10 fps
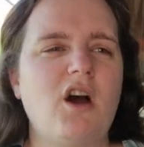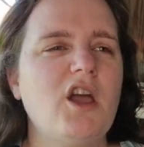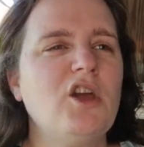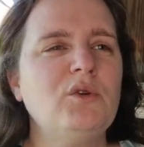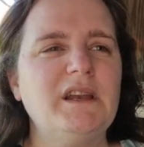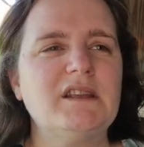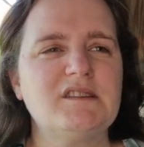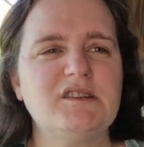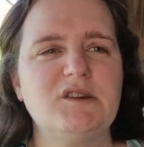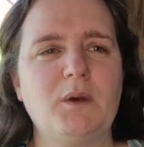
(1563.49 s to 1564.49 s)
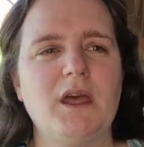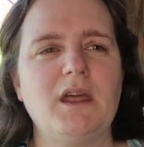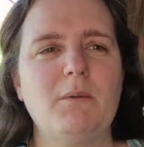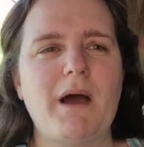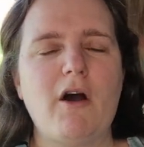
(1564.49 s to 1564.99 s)
I only listened to it
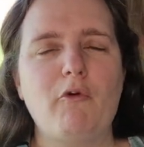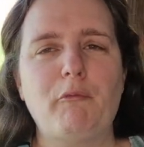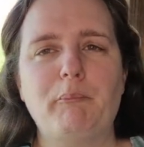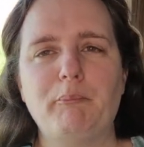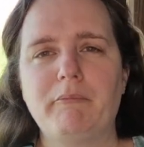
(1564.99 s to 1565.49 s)
in about